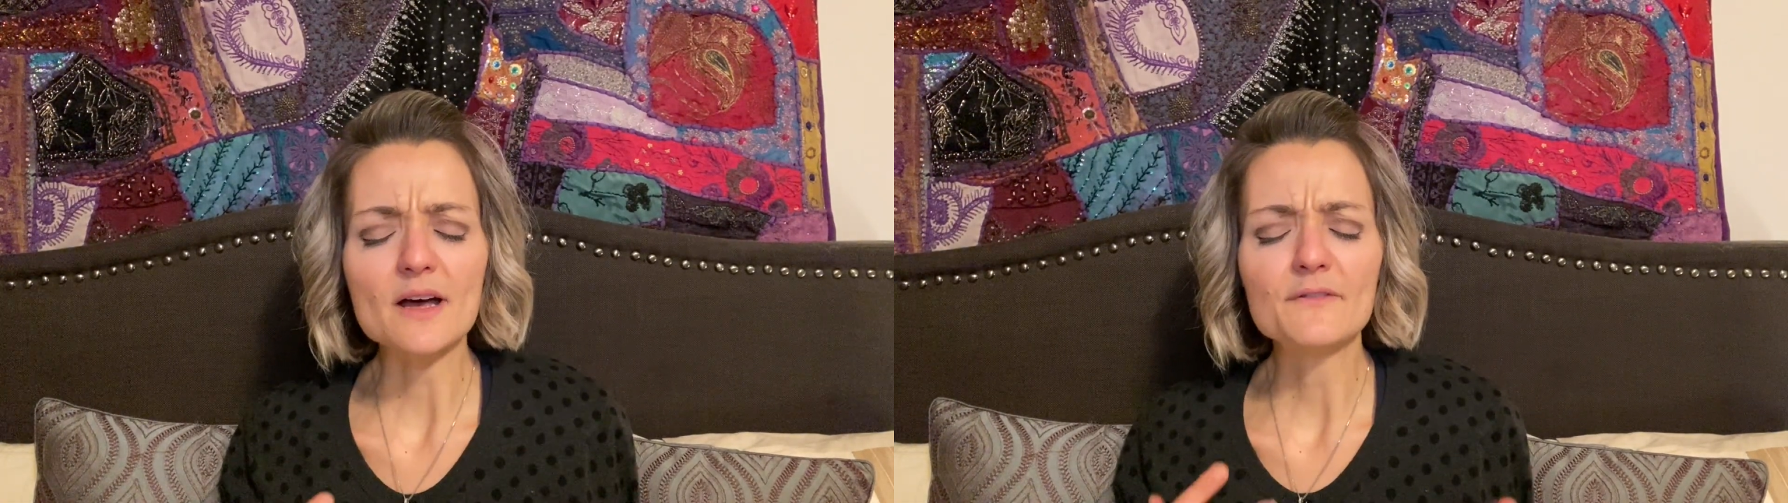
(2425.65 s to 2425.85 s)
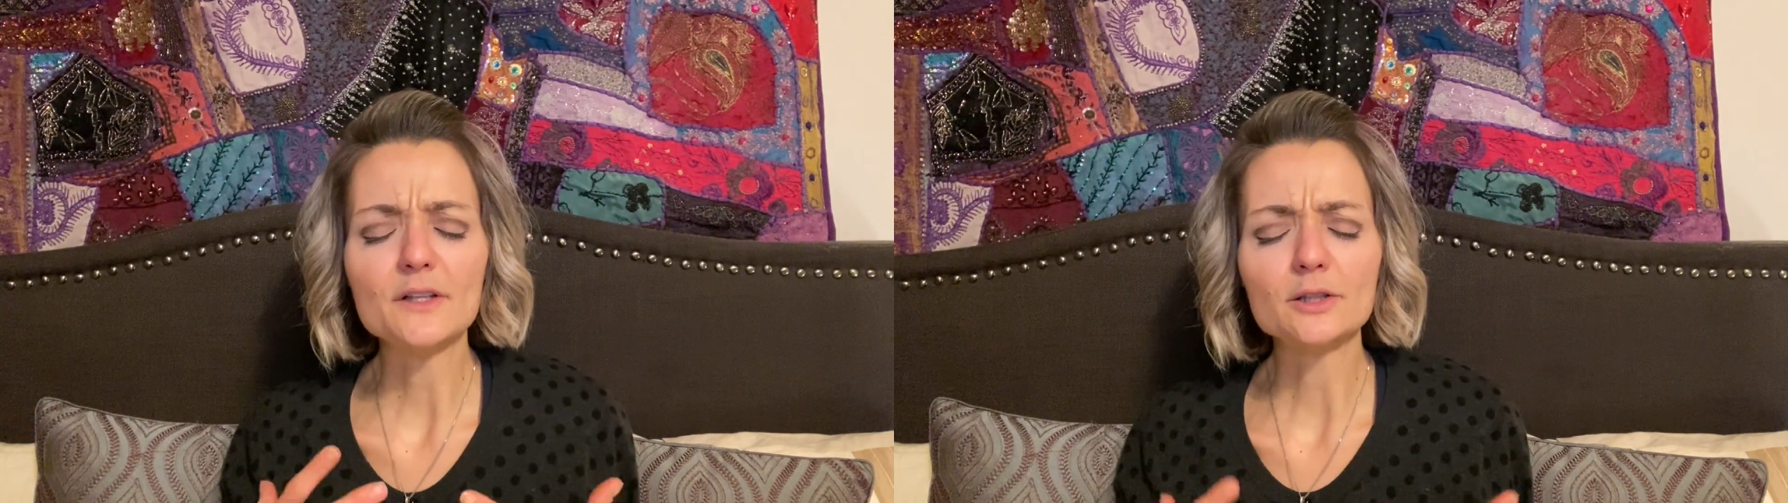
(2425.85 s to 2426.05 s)

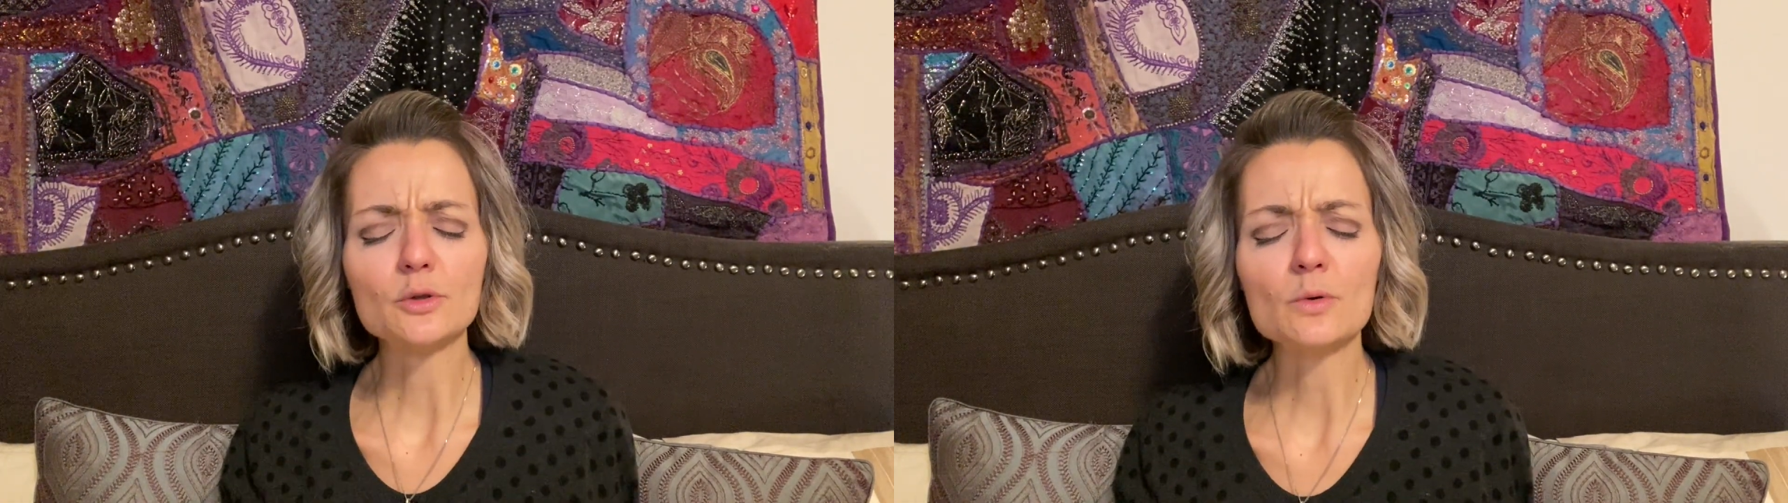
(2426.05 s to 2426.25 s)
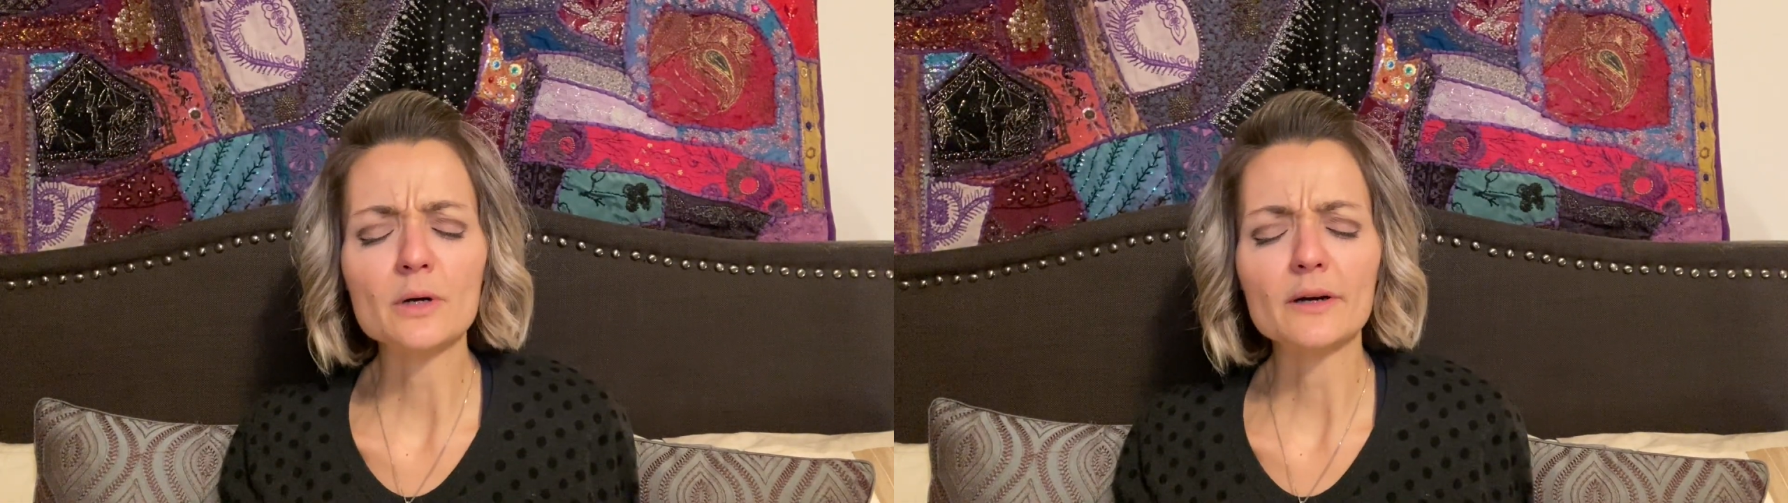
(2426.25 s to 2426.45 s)
of the
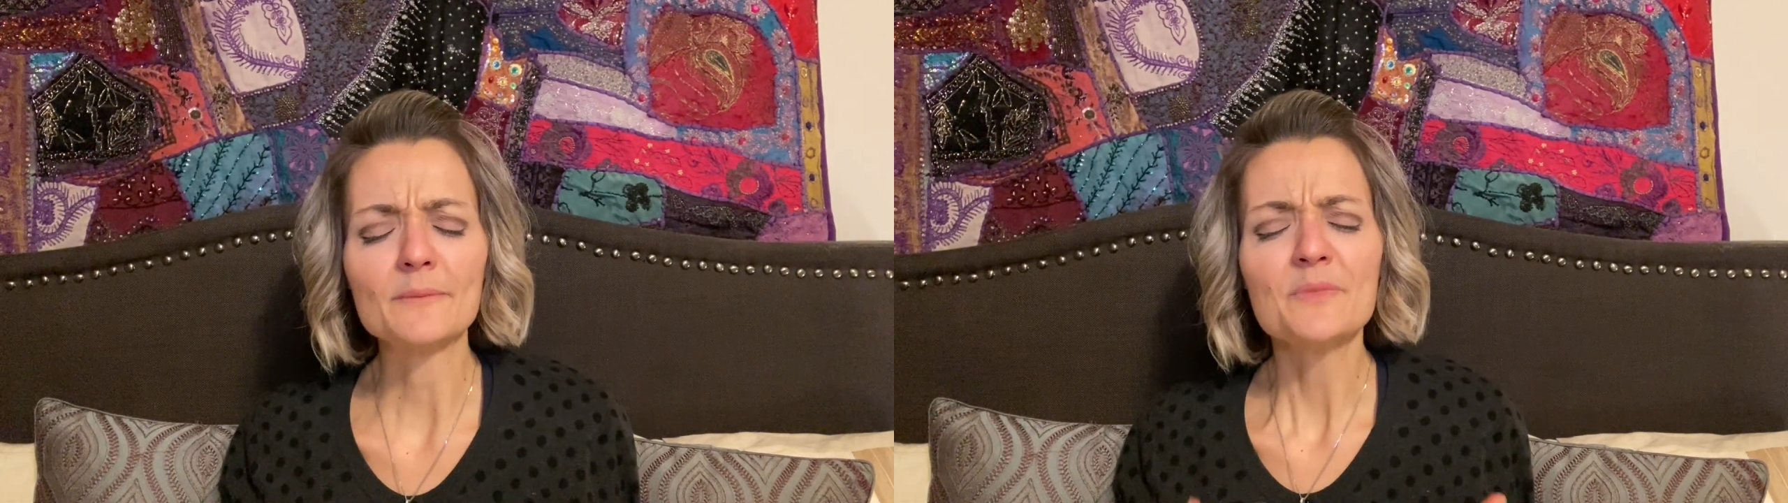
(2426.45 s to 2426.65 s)
Lord